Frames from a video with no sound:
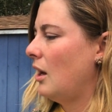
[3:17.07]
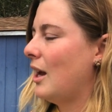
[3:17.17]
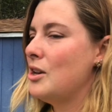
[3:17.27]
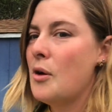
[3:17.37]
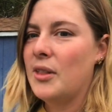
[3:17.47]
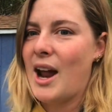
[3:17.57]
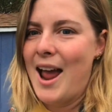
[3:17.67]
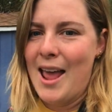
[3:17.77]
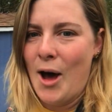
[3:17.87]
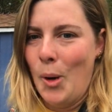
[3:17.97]
and know that
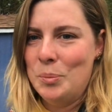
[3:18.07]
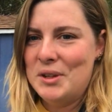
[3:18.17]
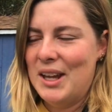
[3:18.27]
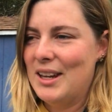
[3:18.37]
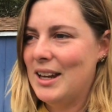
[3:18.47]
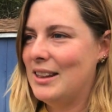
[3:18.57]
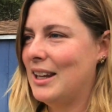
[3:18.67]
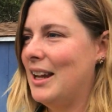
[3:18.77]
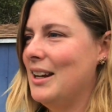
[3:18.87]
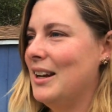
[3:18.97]
I helped it and
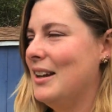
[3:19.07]
that